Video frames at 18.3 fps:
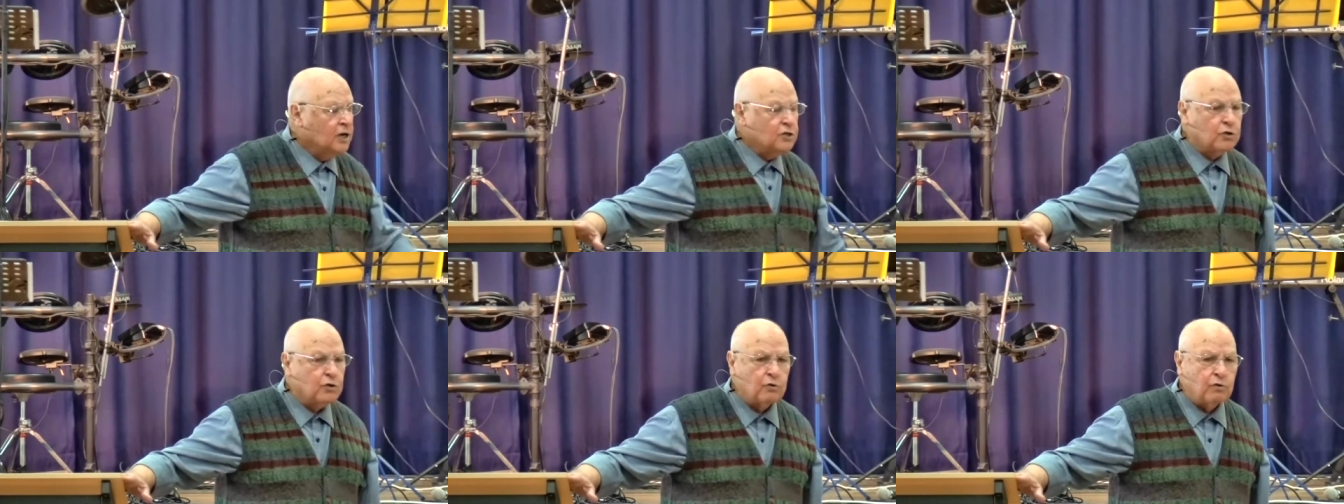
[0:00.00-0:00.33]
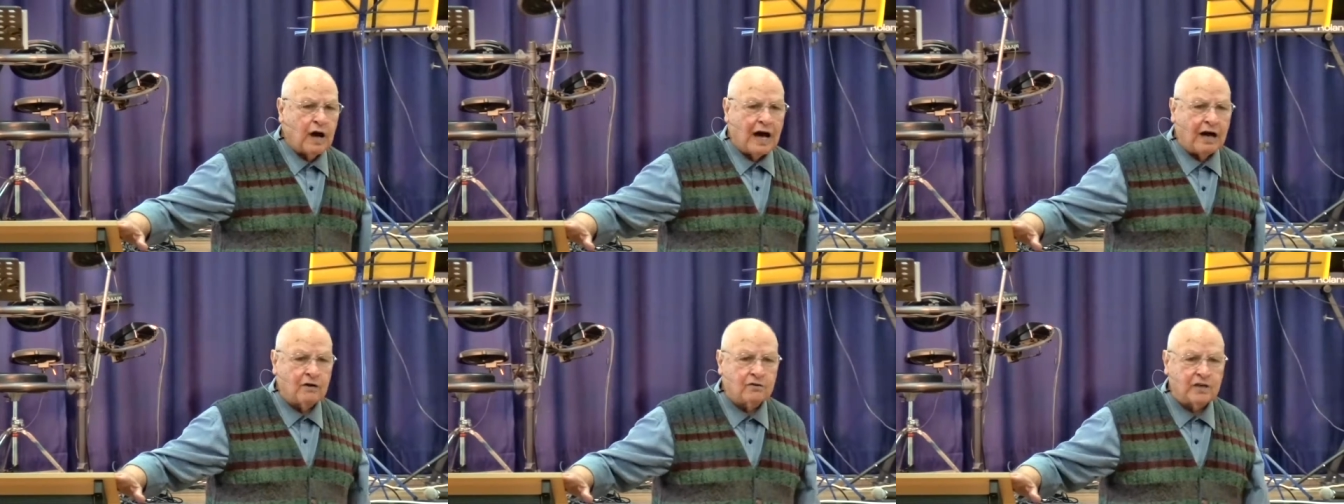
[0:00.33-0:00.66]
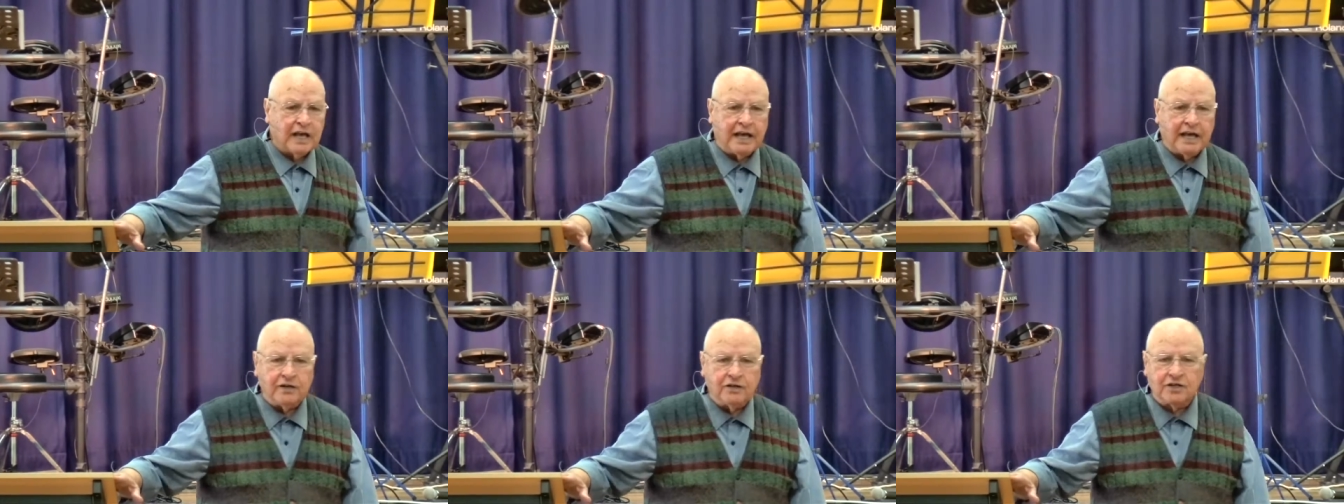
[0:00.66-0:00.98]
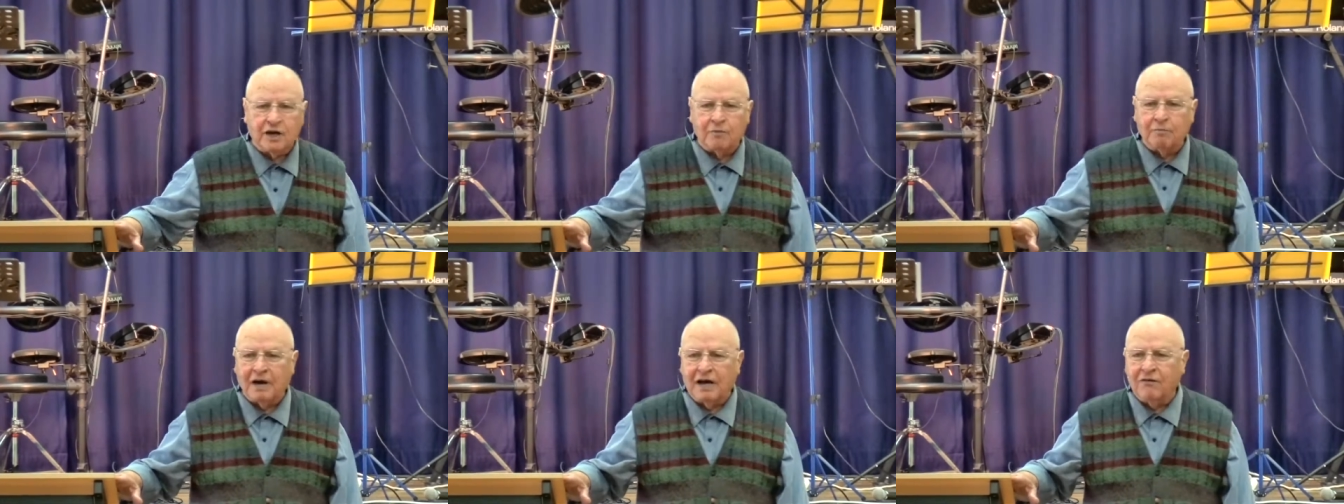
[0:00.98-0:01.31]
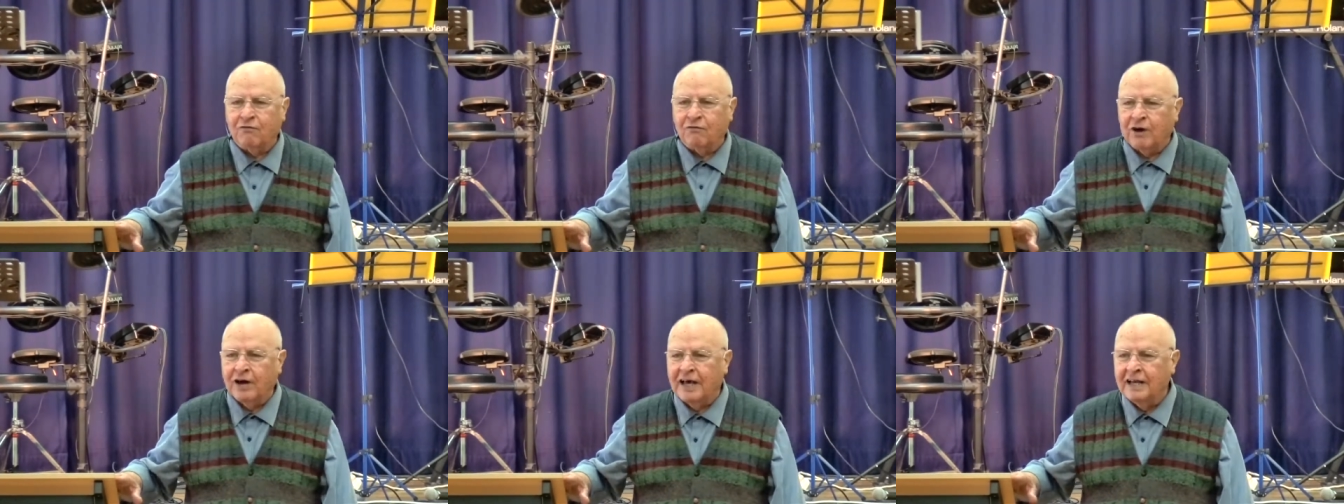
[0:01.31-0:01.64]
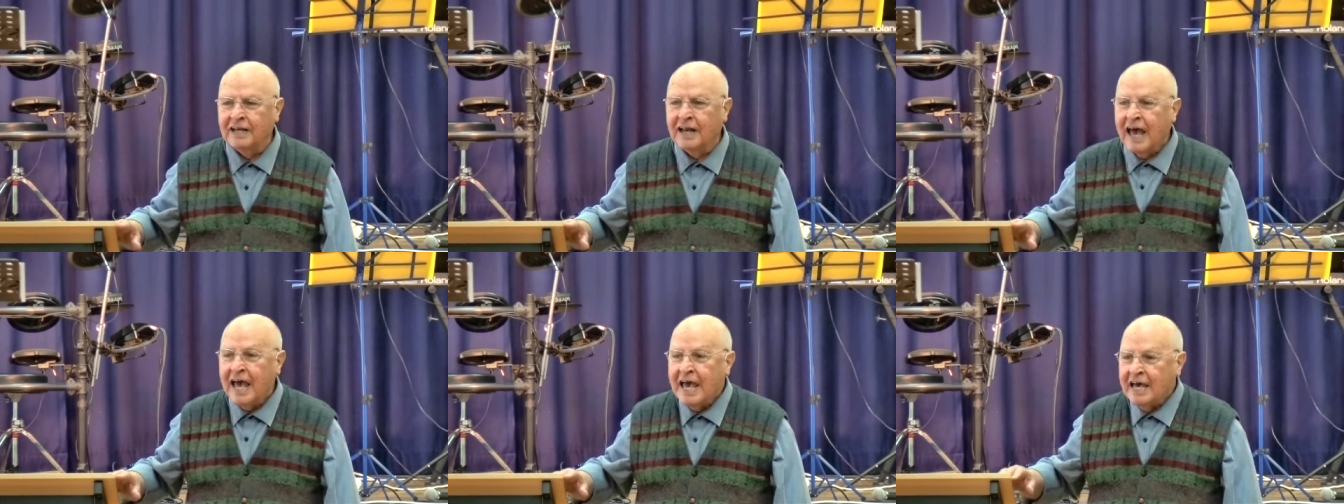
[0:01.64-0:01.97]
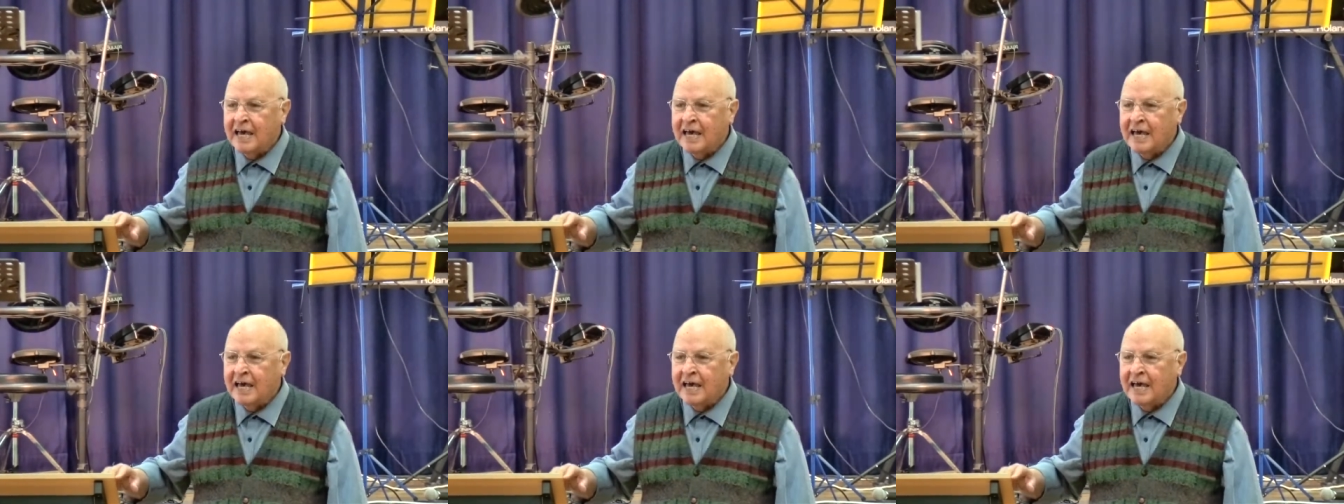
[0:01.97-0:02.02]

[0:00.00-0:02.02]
throughout Asia. My friend,